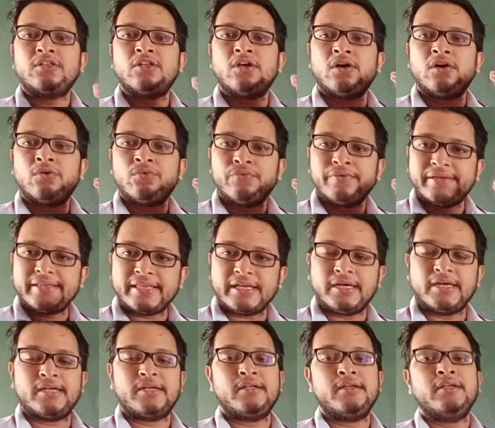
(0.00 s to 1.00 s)

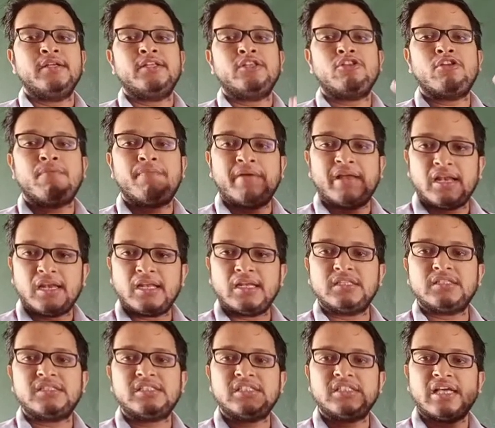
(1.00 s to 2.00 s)
whether the
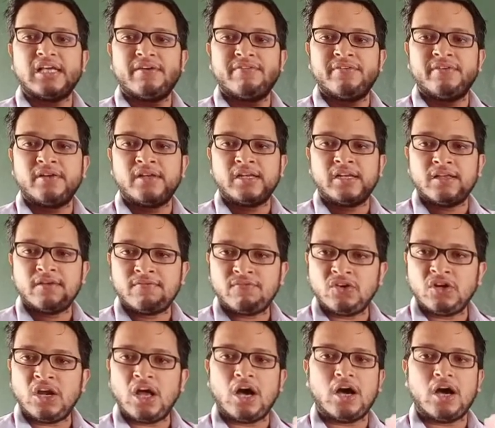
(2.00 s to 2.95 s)
balance is available